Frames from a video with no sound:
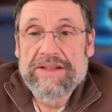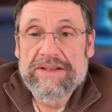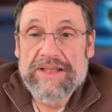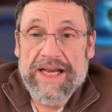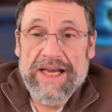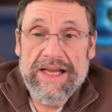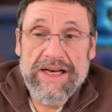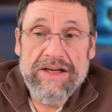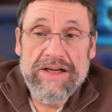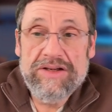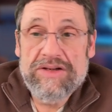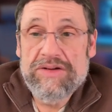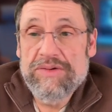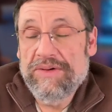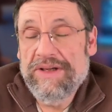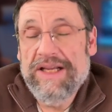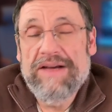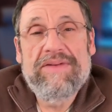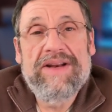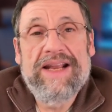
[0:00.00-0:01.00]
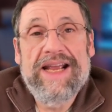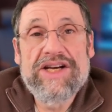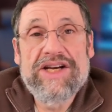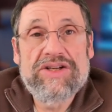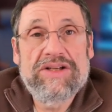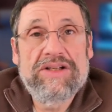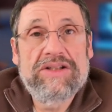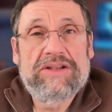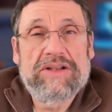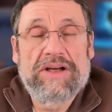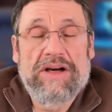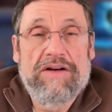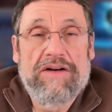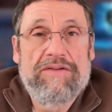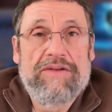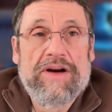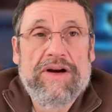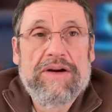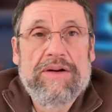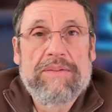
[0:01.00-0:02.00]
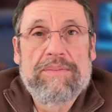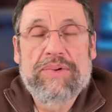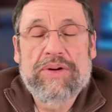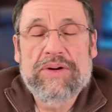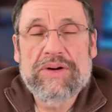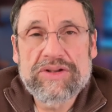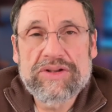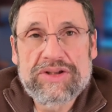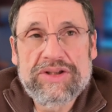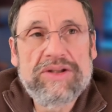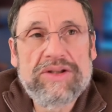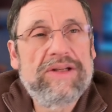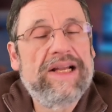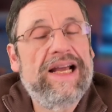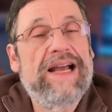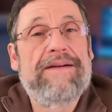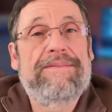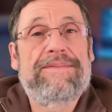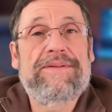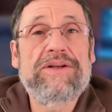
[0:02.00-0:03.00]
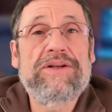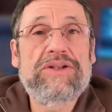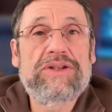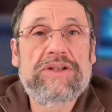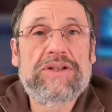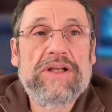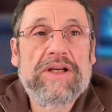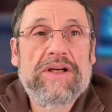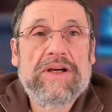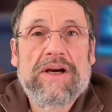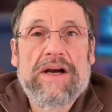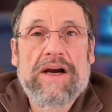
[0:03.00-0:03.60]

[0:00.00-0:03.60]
10 to 11 agents of personal efforts,